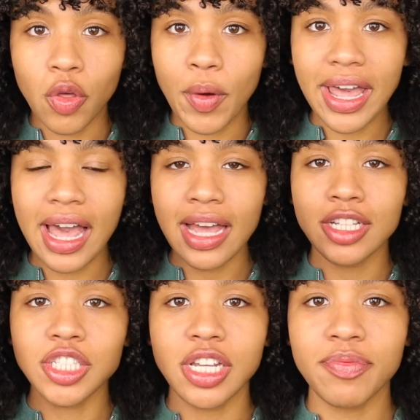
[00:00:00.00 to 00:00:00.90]
the way I
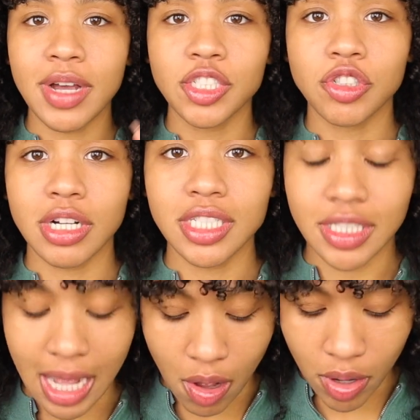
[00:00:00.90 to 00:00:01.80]
achieve my
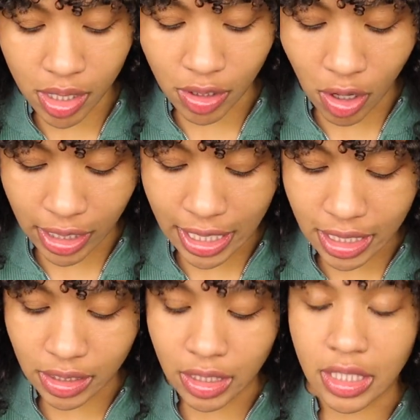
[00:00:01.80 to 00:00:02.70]
stretched out
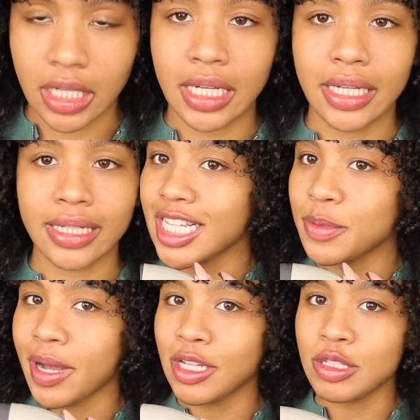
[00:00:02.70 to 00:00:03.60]
elongated look is
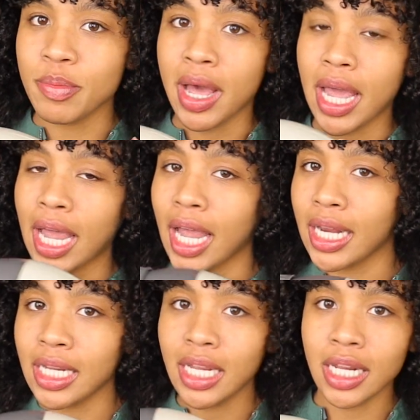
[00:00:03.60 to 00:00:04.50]
by using my
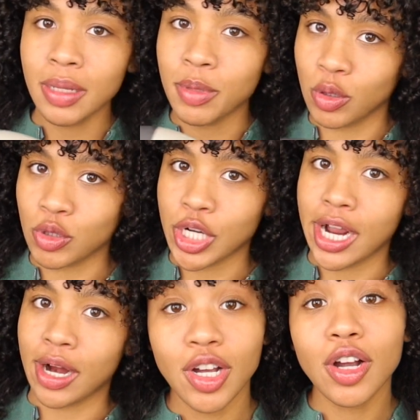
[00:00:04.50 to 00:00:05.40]
handy dandy blow
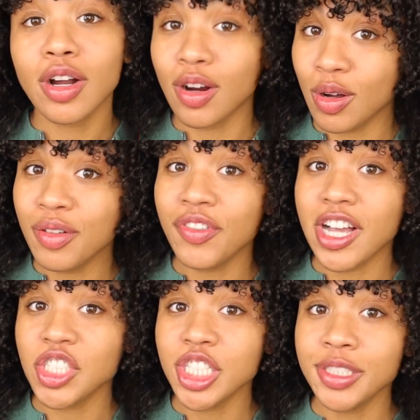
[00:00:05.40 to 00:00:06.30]
dryer. Curl
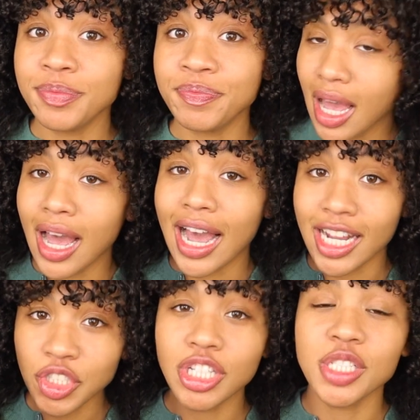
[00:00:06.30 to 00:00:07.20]
confession,
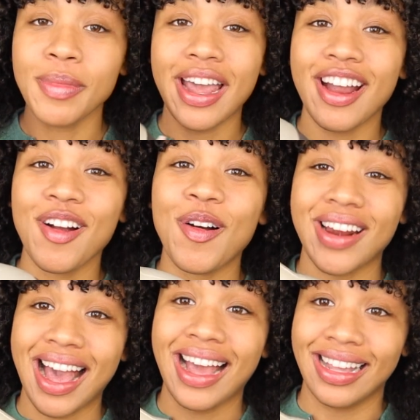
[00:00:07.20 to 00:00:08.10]
I stretch my hair
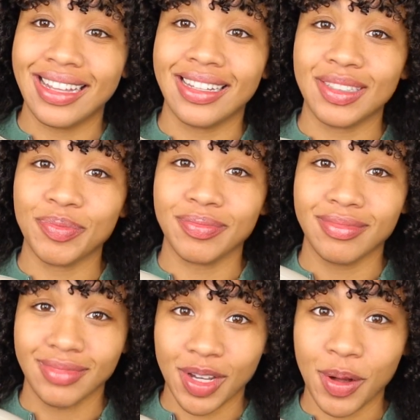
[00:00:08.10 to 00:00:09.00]
on high heat,
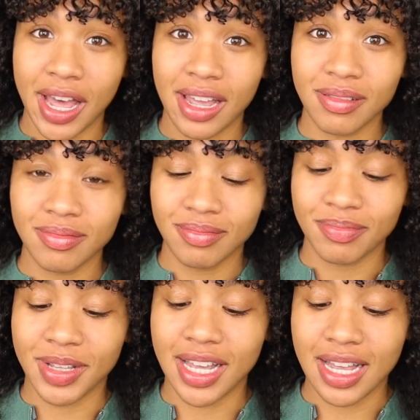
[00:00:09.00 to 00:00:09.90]
okay?
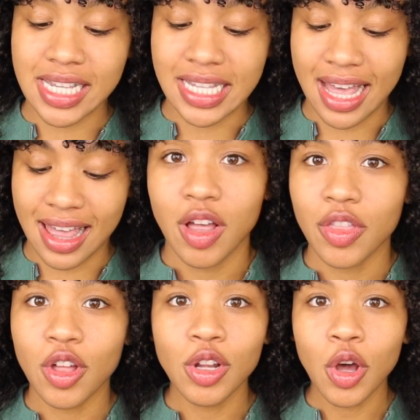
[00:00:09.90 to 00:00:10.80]
Because
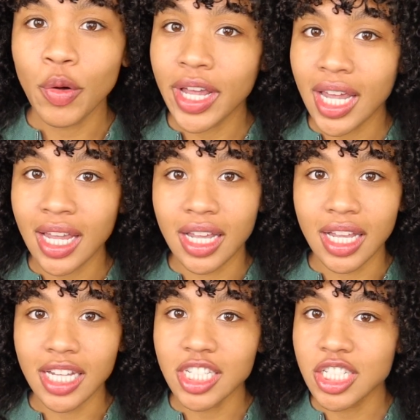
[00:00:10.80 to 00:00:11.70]
the low heat
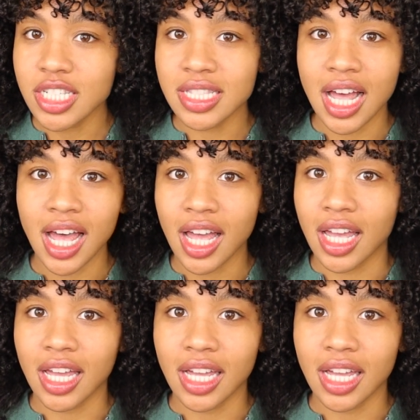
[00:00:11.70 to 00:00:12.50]
is just not,